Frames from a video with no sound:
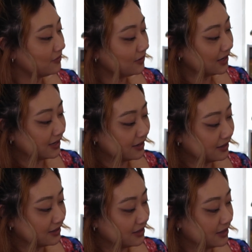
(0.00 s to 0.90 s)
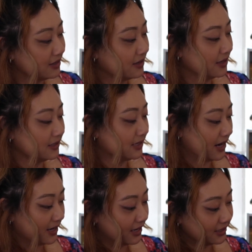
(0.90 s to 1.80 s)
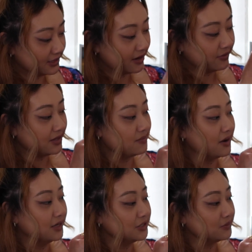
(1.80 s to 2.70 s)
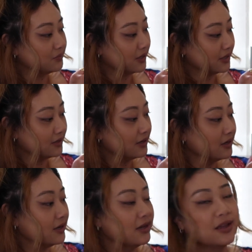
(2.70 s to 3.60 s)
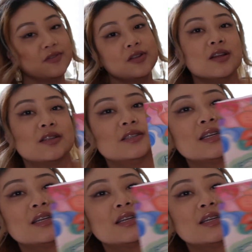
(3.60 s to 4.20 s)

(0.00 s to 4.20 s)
even the inside, it's not really much, but if you look, there's